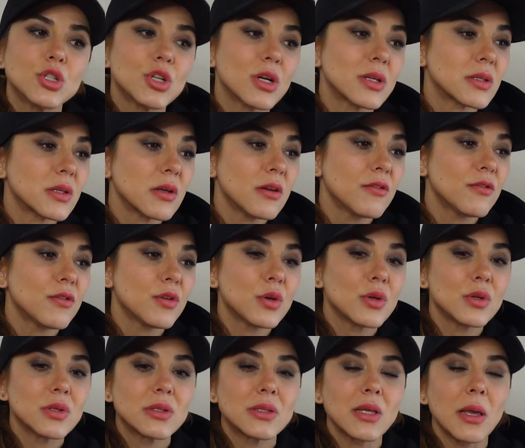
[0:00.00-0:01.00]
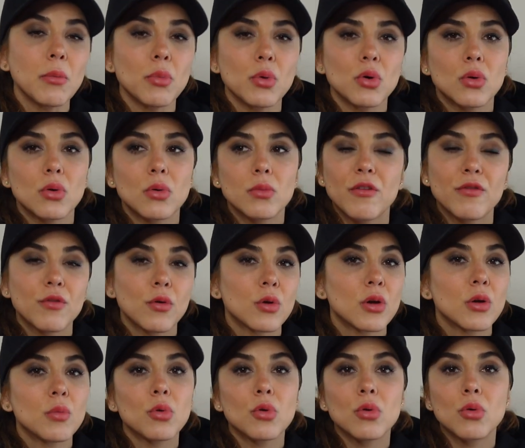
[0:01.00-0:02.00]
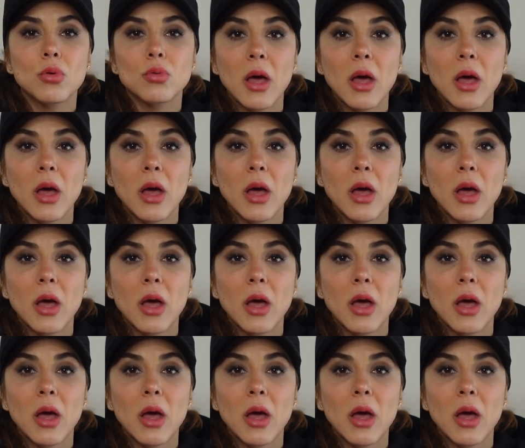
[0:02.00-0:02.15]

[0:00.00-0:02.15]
just a few simple, affordable,